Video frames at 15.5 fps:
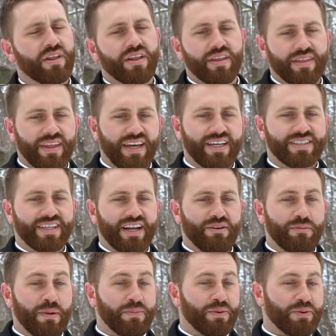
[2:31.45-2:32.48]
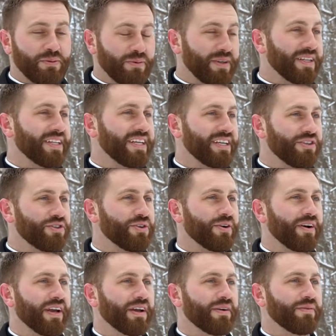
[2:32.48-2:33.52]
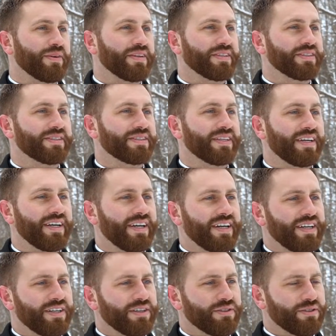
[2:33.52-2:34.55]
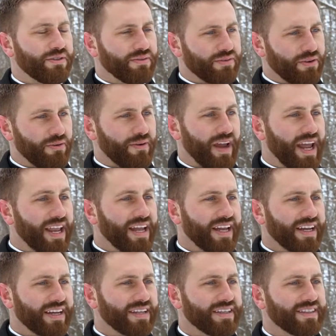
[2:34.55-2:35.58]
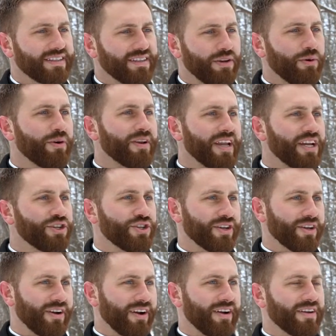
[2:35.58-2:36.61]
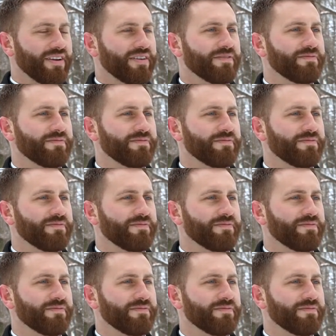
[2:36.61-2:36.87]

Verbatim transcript: of the things that I remember really enjoying was sort of creating the ordination card.